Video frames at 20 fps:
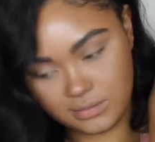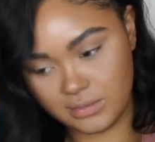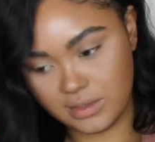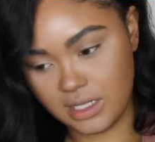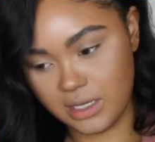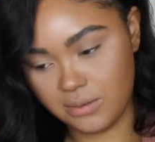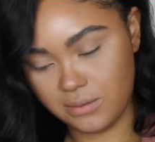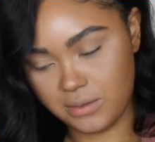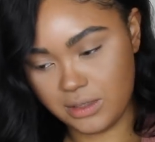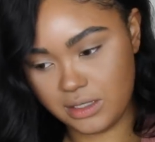
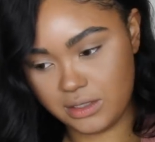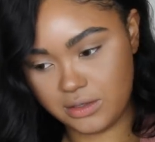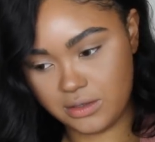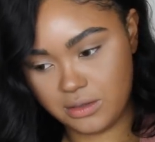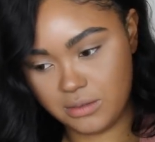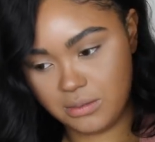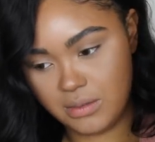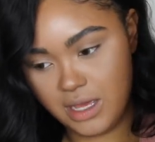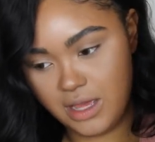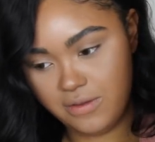That
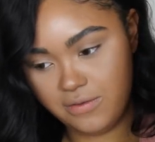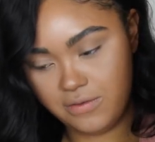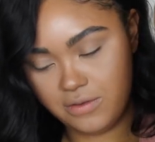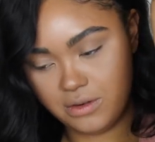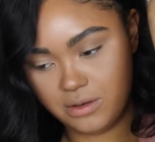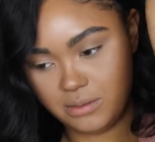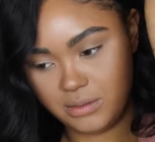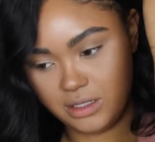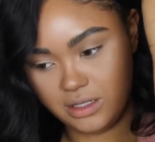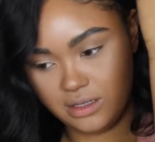retro matte
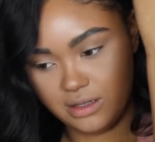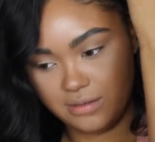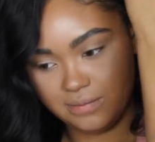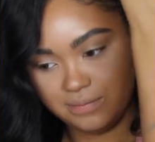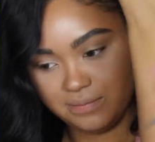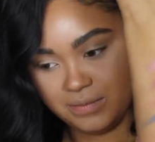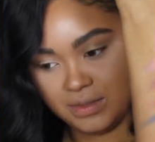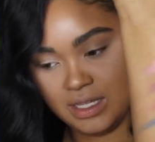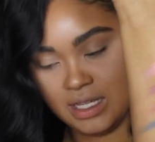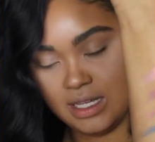formula.
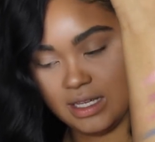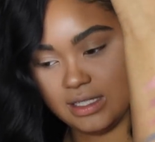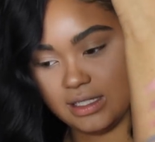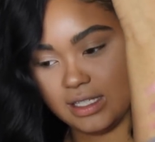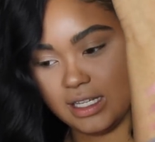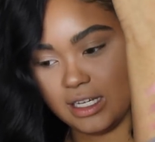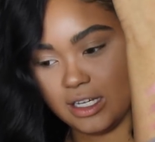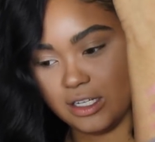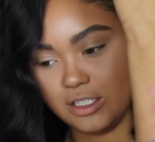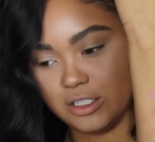It's
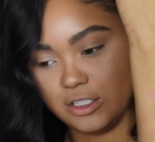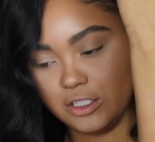like a